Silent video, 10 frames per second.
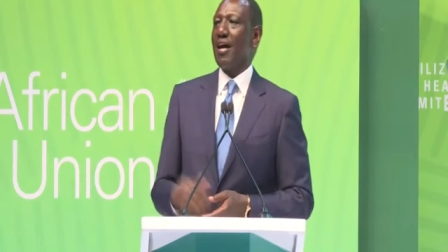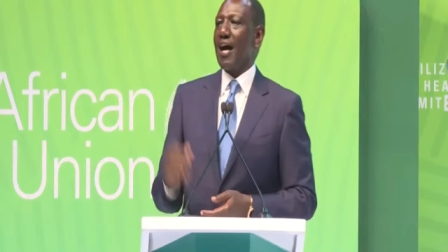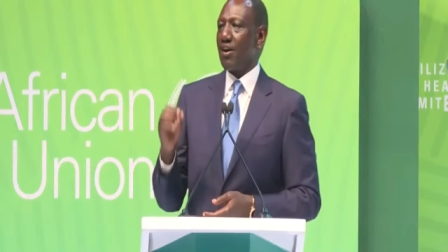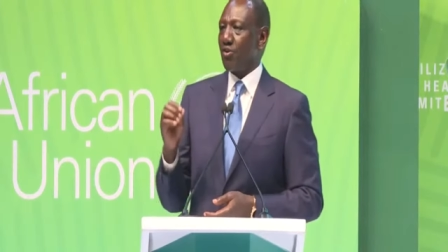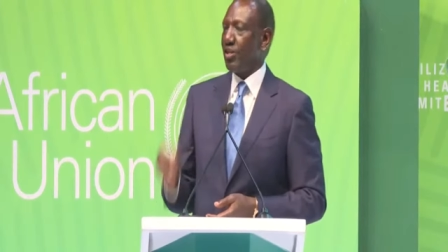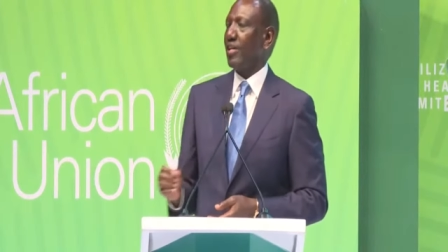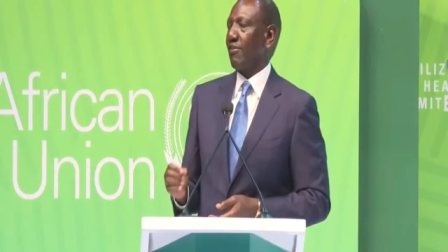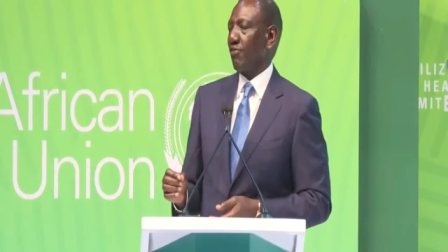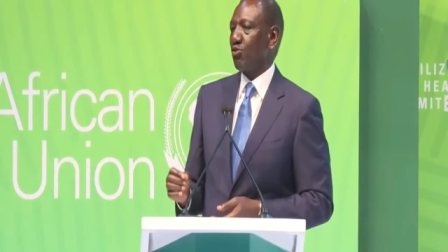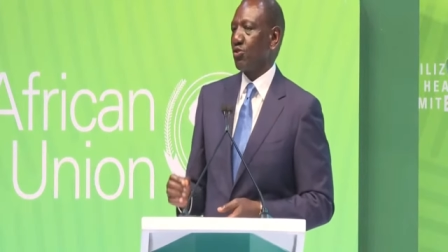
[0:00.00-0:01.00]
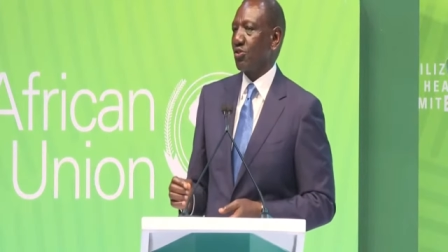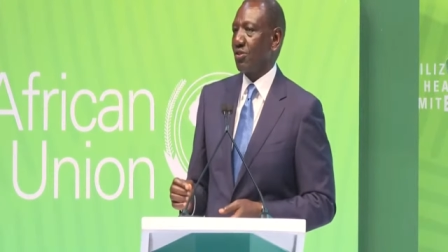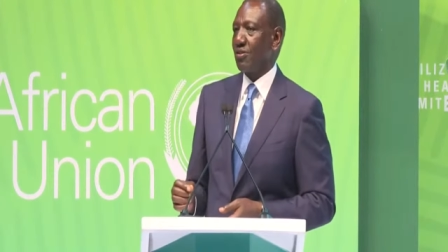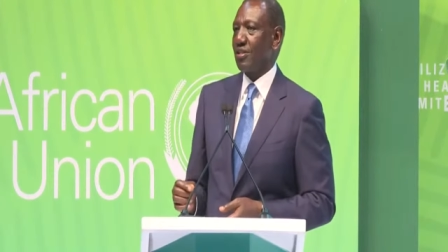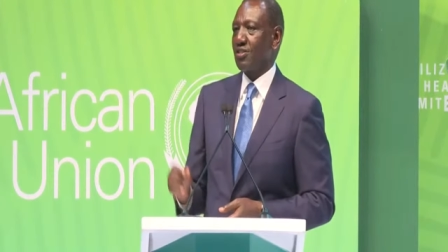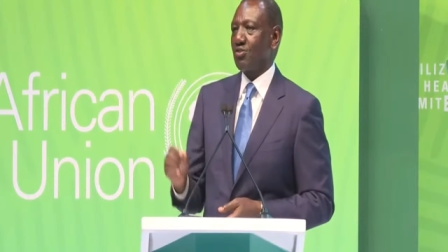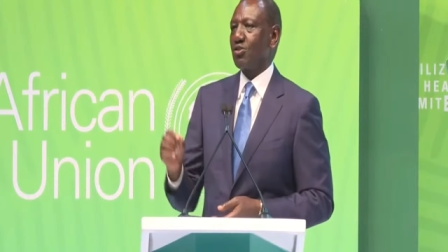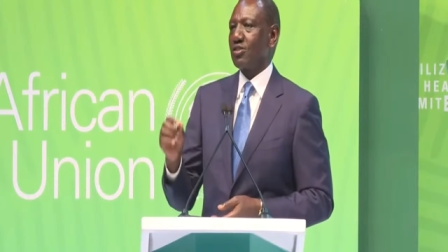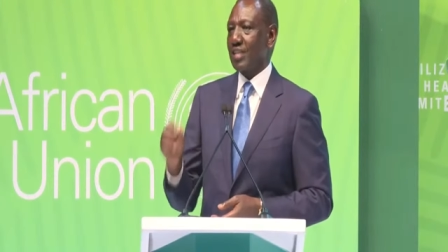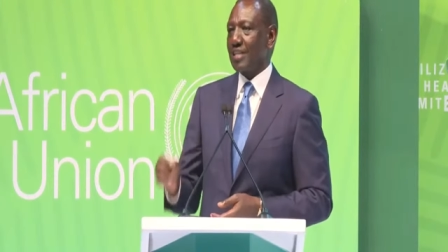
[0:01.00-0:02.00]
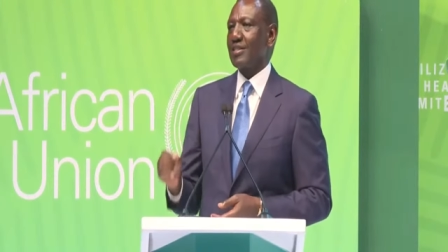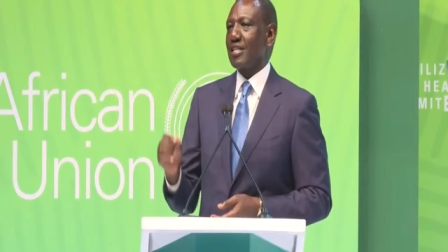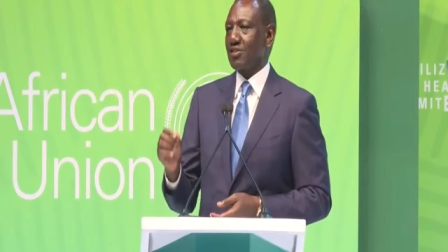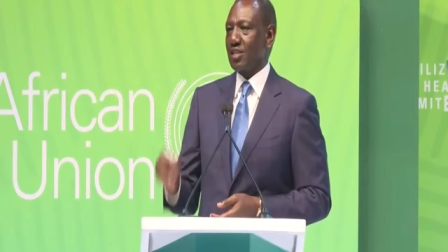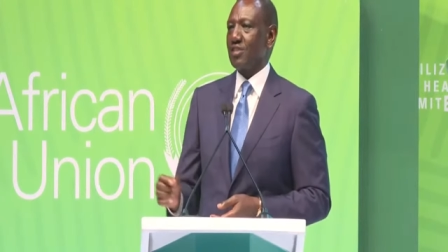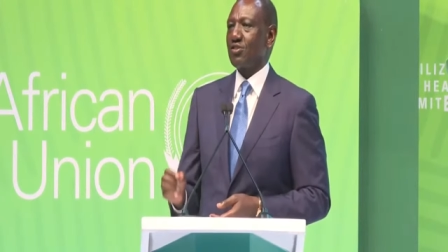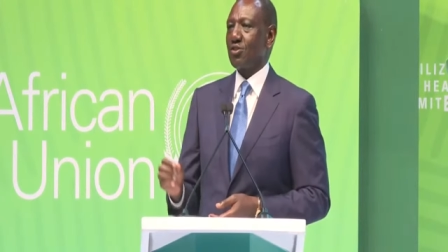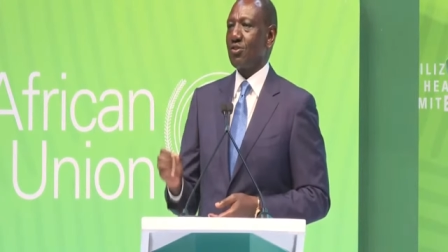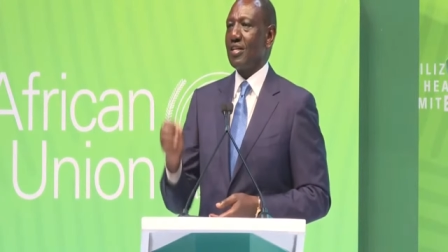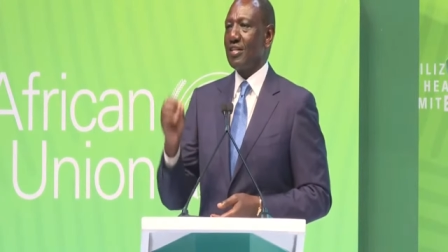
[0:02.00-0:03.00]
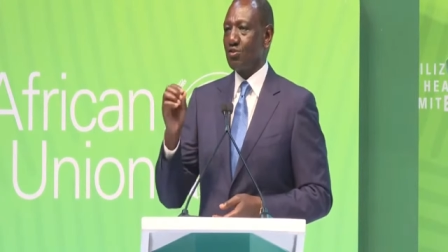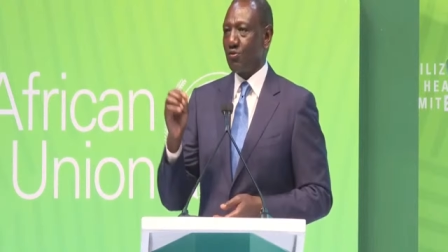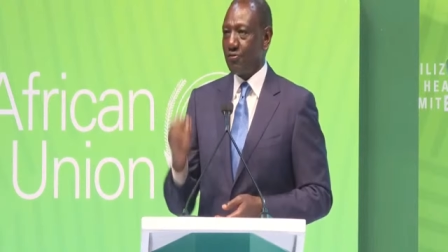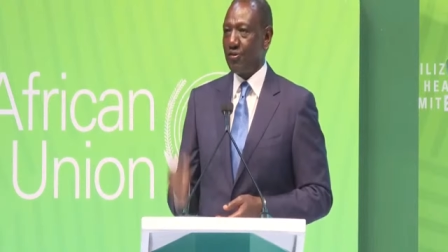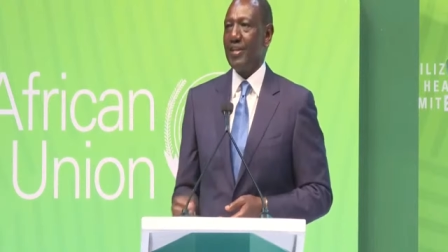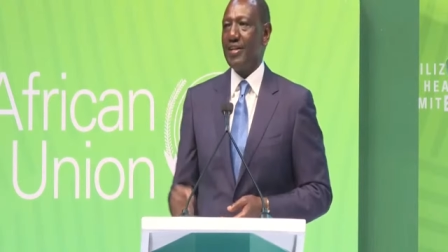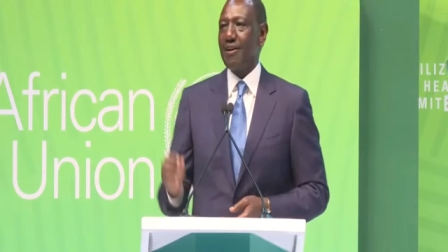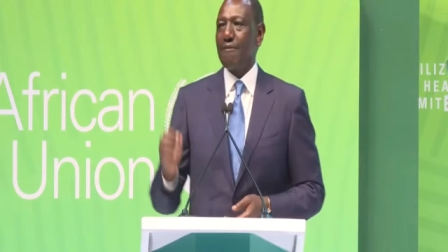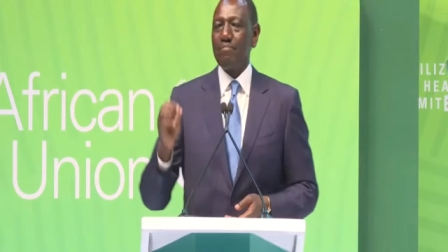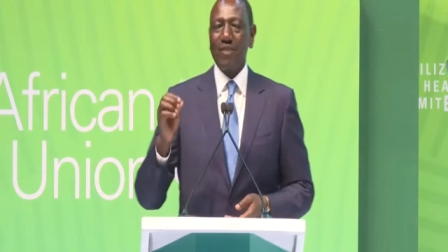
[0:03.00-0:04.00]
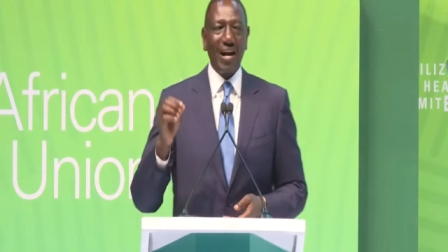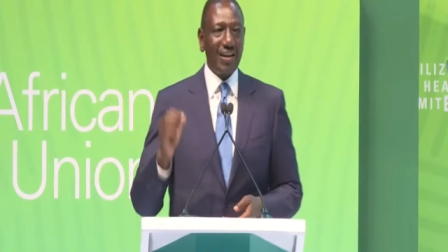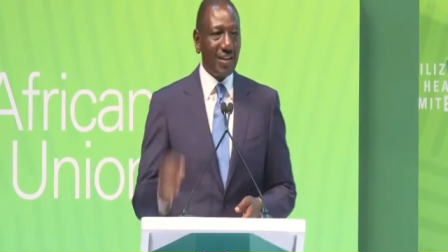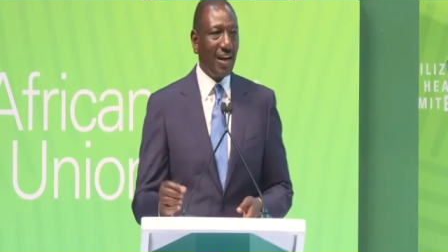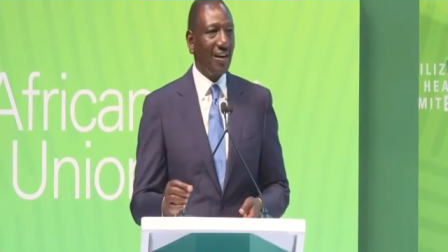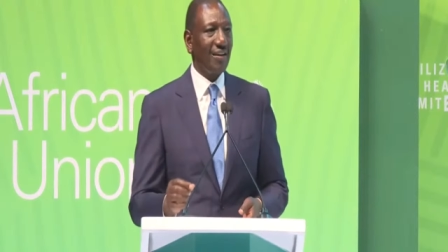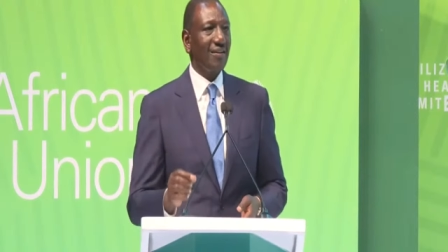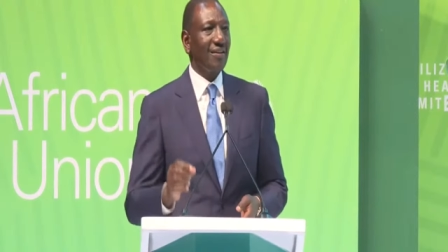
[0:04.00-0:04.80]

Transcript: A green revolution is not just essential to feed a young